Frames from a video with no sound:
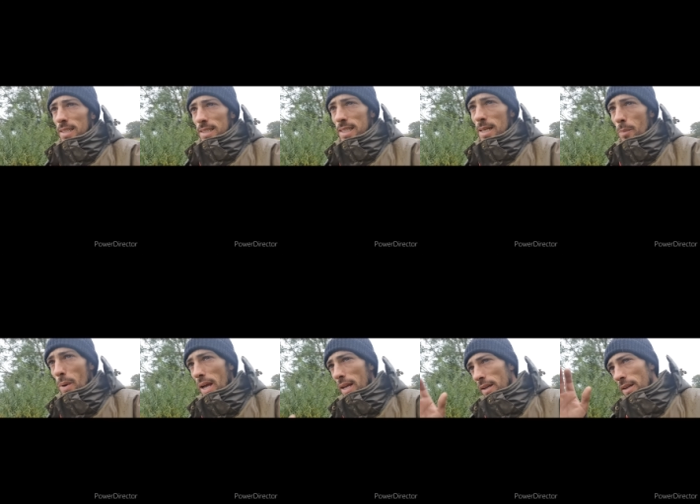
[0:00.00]
sit
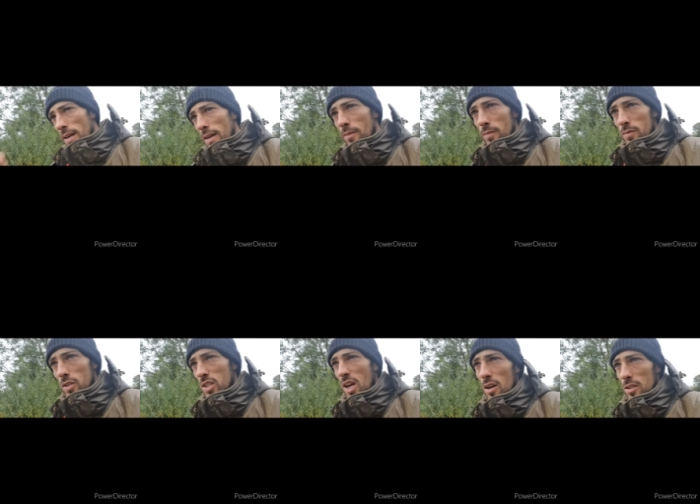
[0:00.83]
back and uh,
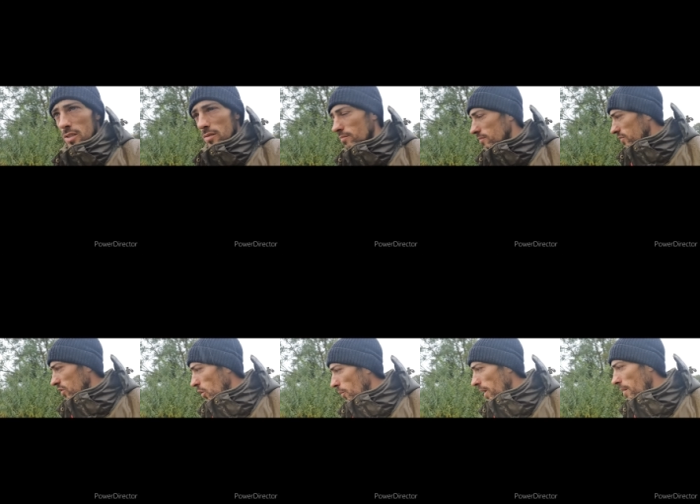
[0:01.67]
just cast,
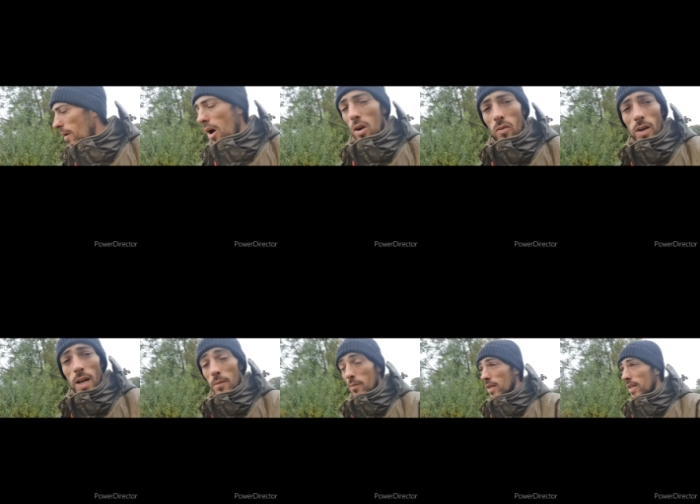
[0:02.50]
do a bit of markering
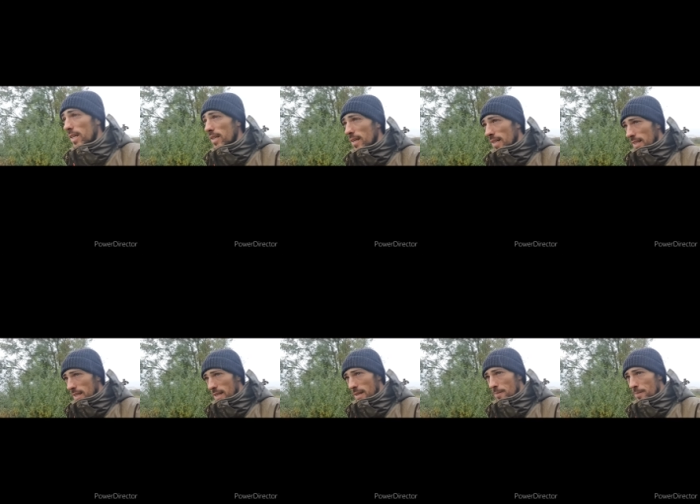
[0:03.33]
up really.
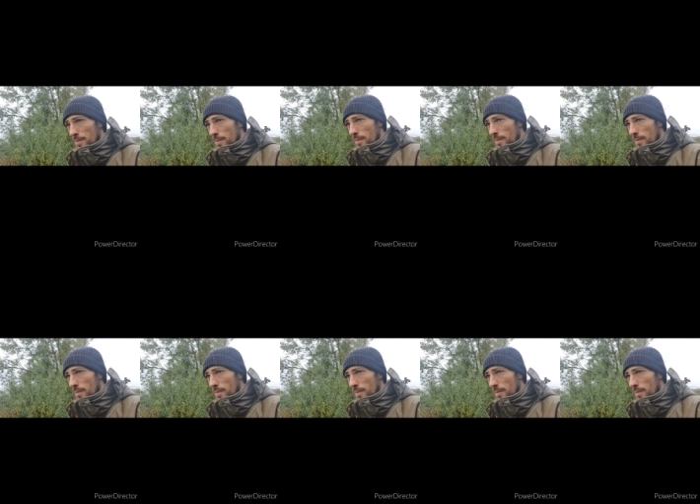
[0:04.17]
Um,